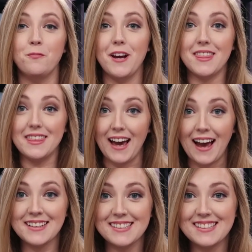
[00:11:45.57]
with
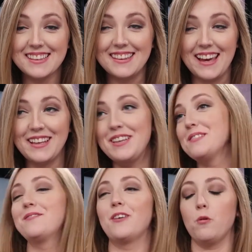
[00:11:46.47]
that, thank
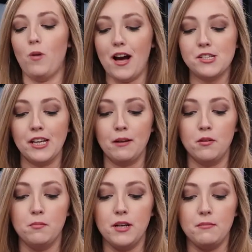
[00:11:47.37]
you for watching. I'm
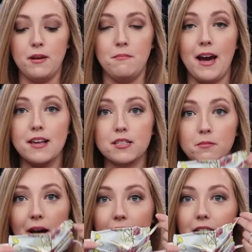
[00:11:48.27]
gonna put my
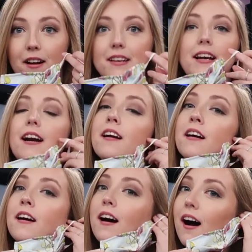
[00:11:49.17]
mask back on here.
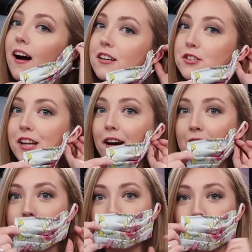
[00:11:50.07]
Shout
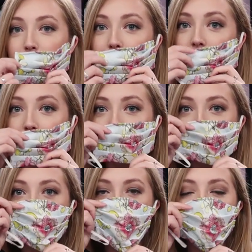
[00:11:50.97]
out to my
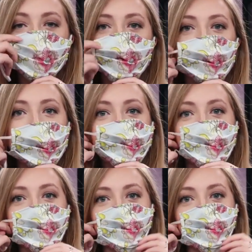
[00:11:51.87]
mom who makes these